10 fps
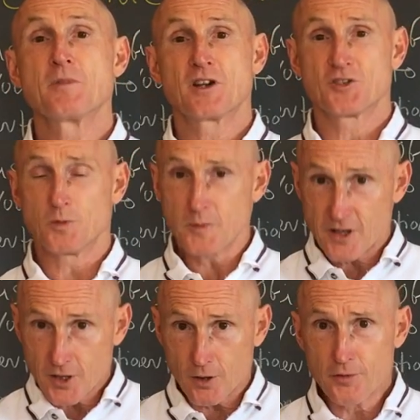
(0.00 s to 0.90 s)
Because when we
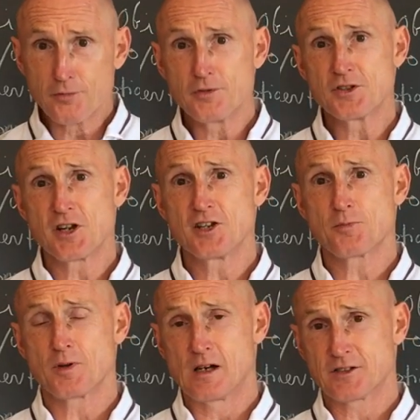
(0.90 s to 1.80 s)
go through the
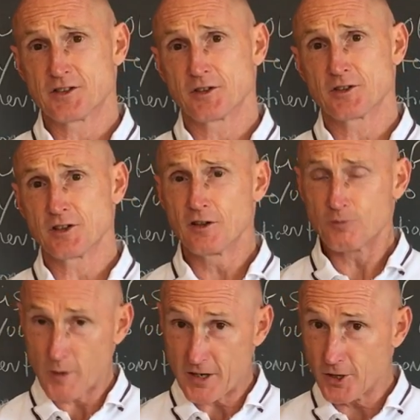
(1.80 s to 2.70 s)
change process
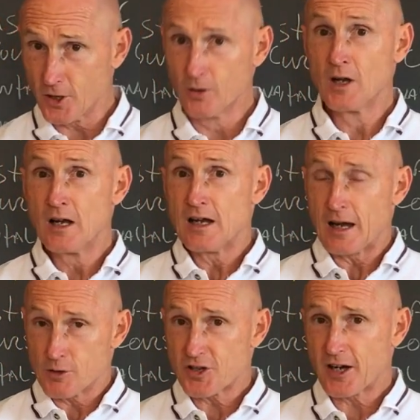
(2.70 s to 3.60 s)
ourselves, we know
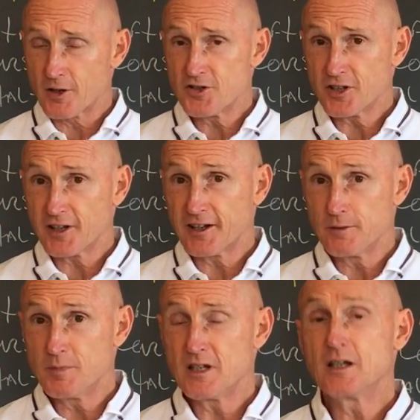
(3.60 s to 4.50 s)
how challenging it
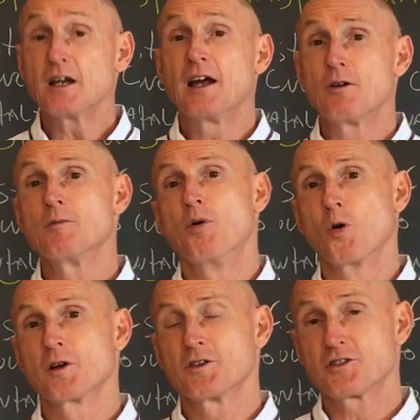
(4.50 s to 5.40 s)
can be and how
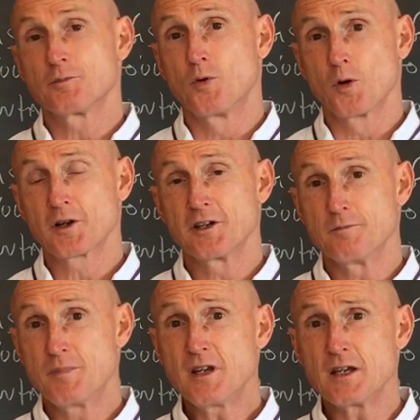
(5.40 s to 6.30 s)
important support
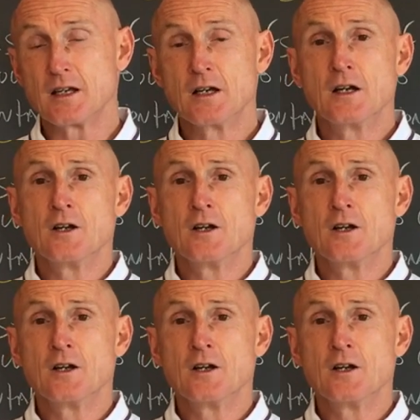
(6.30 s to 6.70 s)
can be.